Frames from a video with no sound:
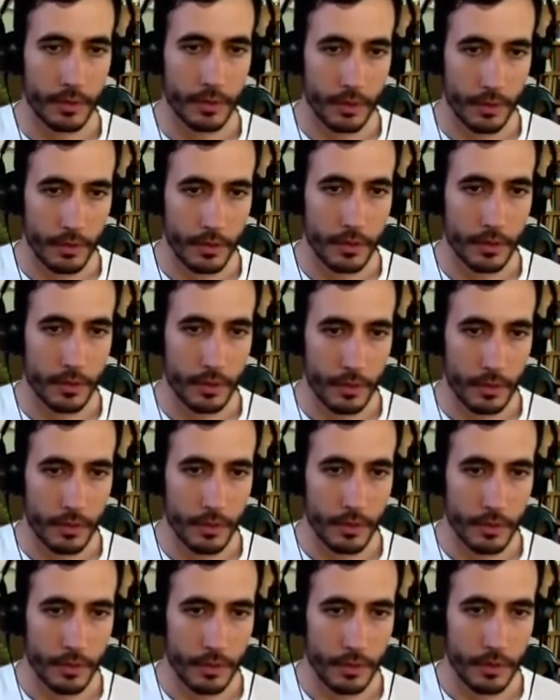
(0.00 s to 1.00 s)

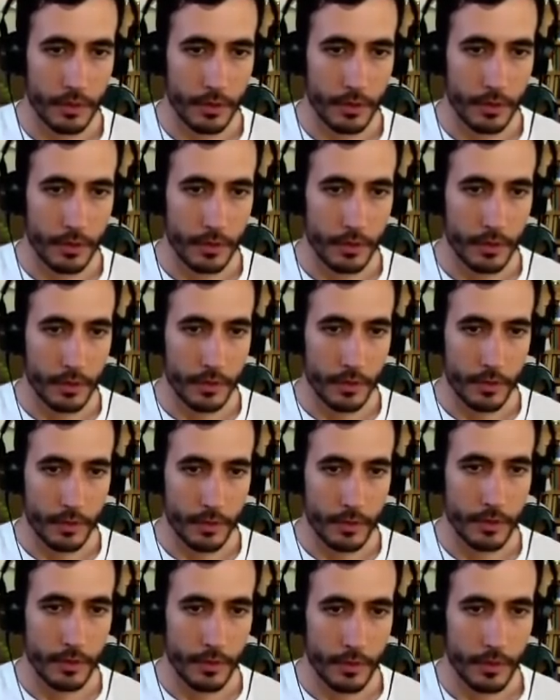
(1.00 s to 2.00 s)

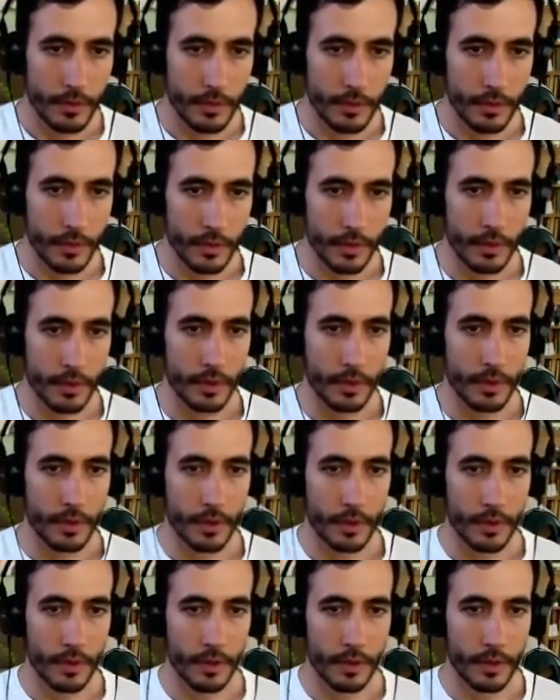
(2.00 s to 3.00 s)

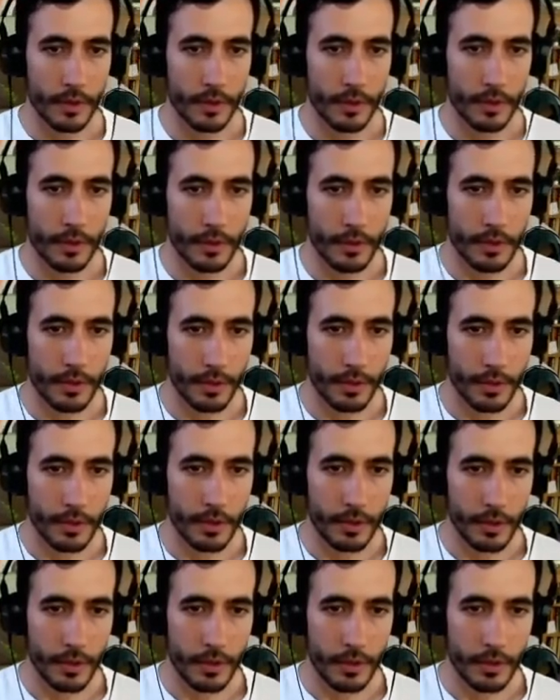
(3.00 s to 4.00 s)

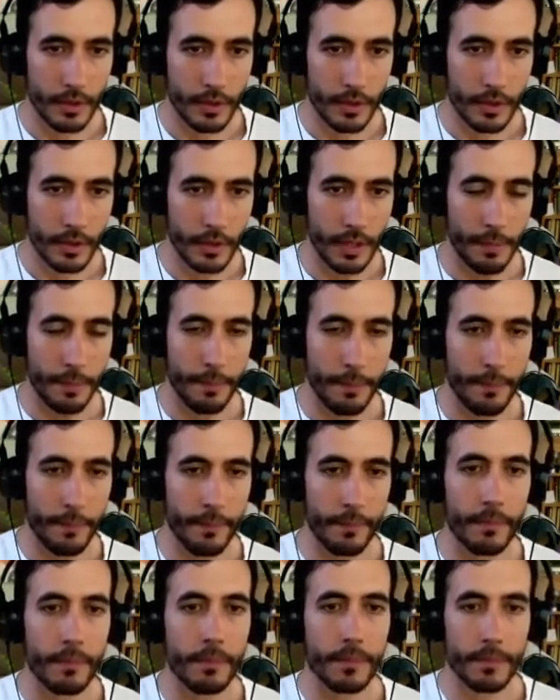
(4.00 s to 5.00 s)

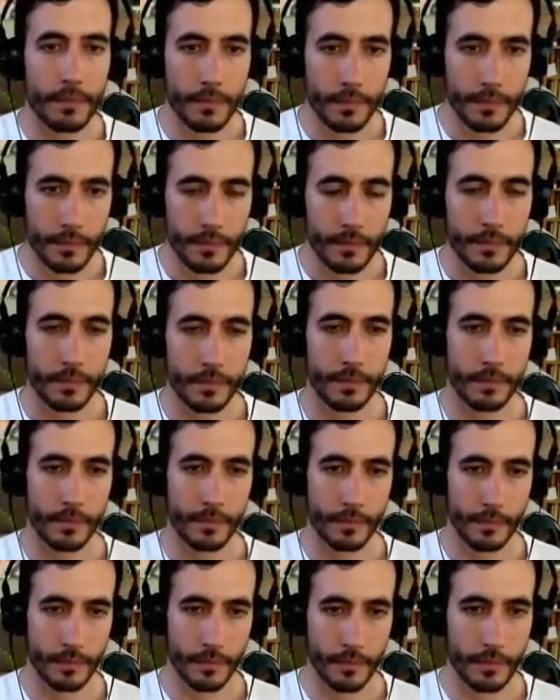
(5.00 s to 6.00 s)

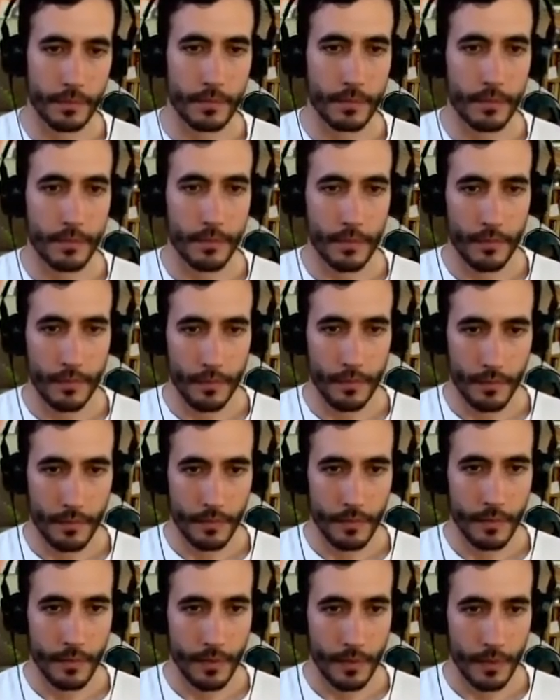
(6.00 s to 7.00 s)

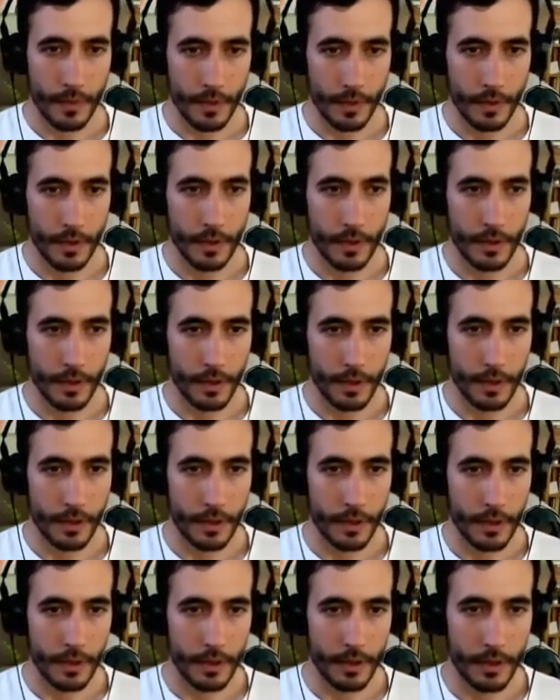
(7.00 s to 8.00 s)
The person shown says nothing.